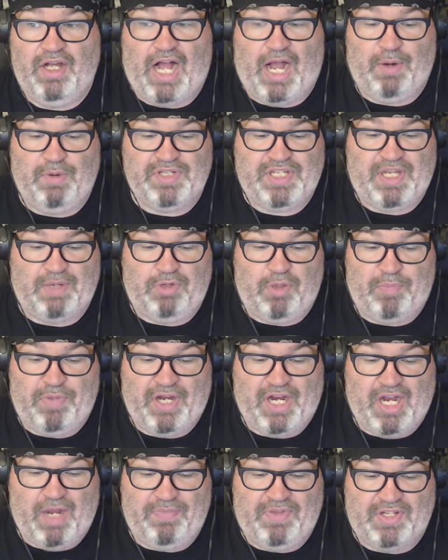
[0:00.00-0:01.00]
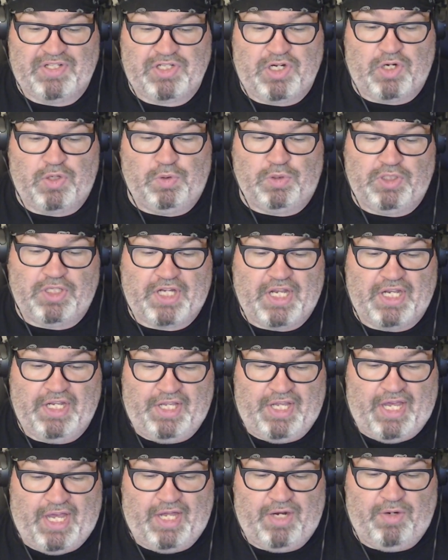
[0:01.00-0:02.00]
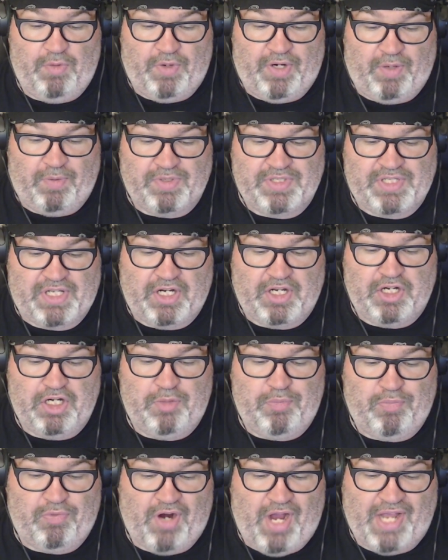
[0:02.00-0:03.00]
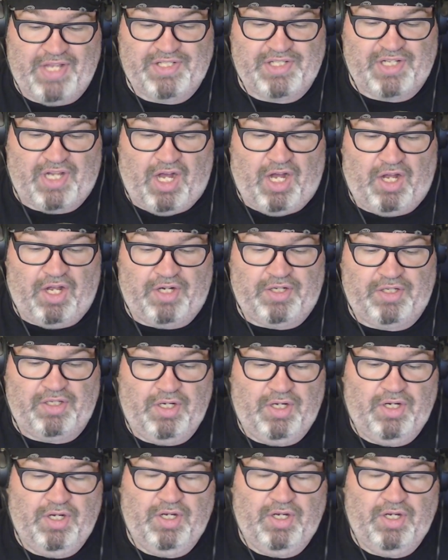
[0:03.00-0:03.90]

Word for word: I was able to pick up this cool looking kit when it was at a good price on